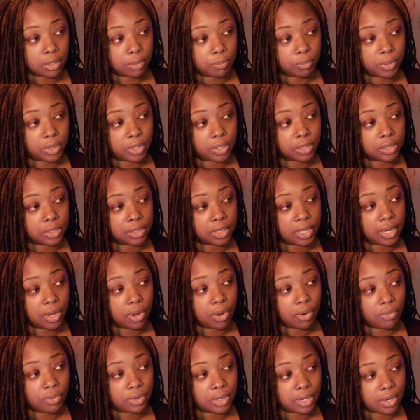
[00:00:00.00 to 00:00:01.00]
because they
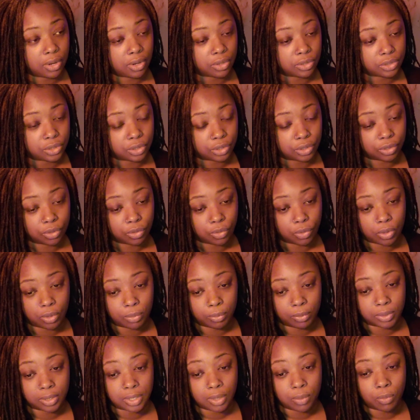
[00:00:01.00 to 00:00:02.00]
already are secure,
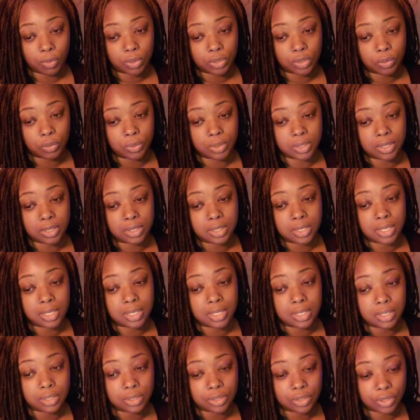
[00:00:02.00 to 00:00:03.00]
but they want to
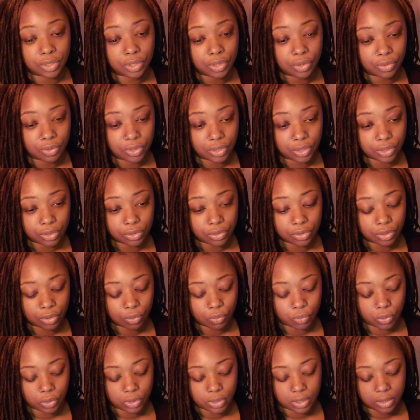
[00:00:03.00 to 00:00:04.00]
extend the security to
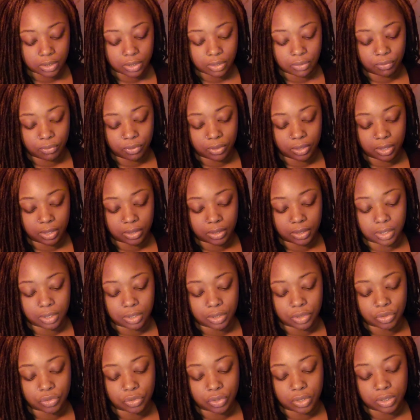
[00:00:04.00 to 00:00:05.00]
someone that they feel like they
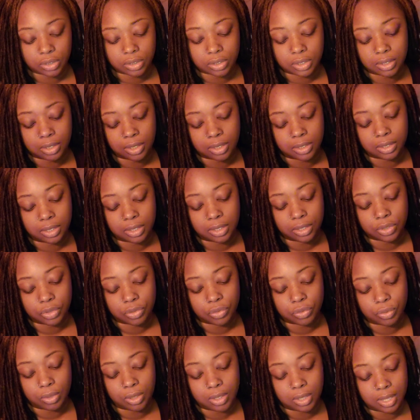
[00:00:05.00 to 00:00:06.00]
can trust and that they can
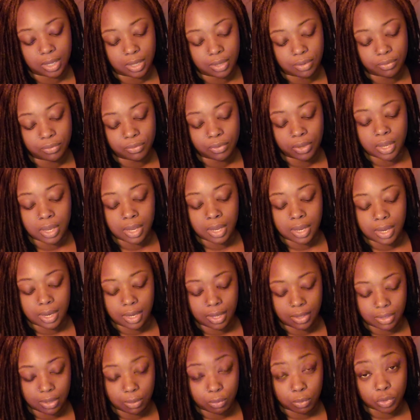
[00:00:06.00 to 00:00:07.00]
truly love
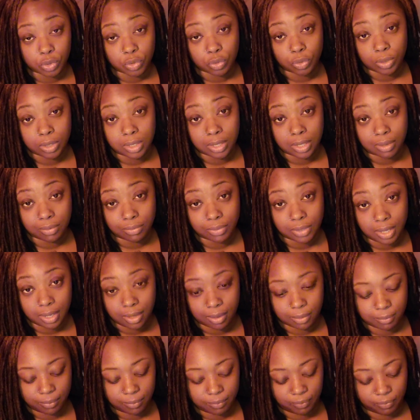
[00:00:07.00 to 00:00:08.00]
and that will truly love
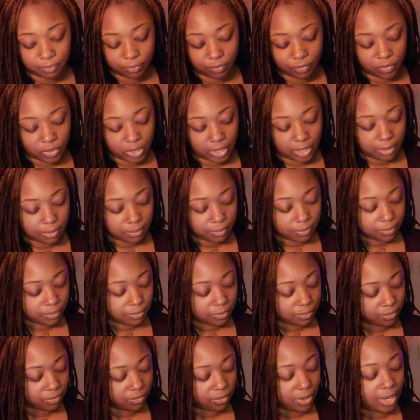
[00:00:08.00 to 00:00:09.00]
them, right?
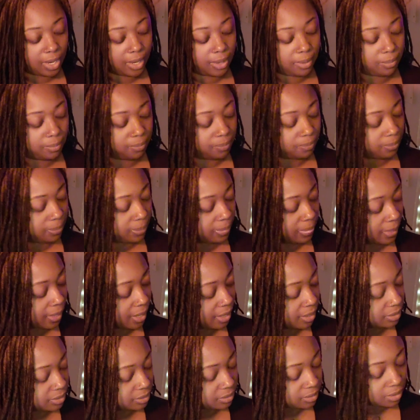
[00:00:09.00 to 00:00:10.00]
Right.
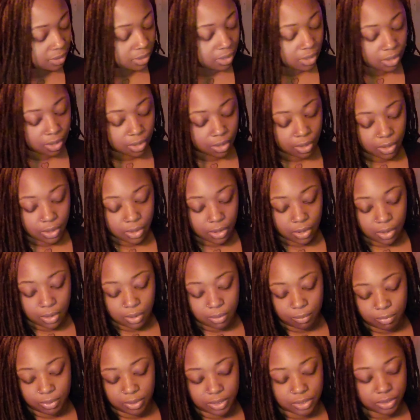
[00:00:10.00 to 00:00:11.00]
Yes.
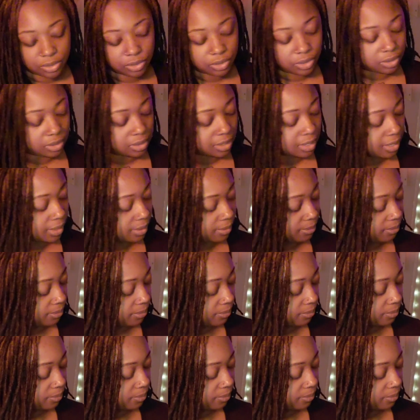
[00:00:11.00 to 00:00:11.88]
But it's just that